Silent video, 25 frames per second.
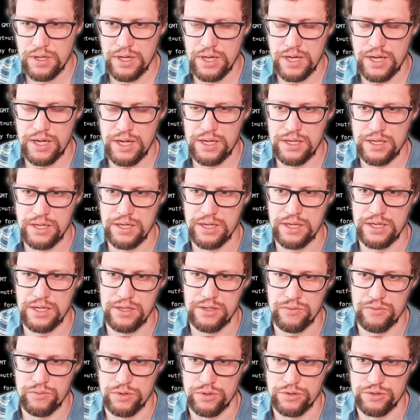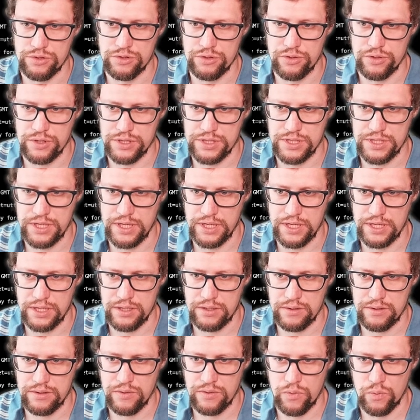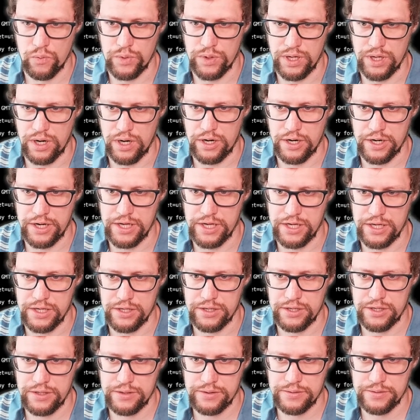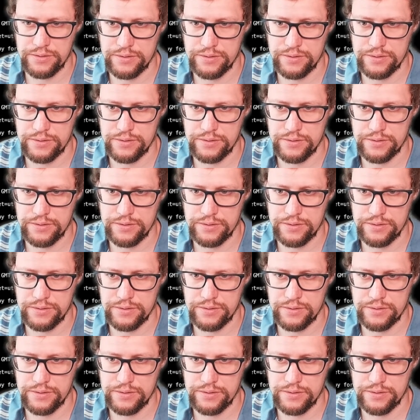and then we're just going to say we are here.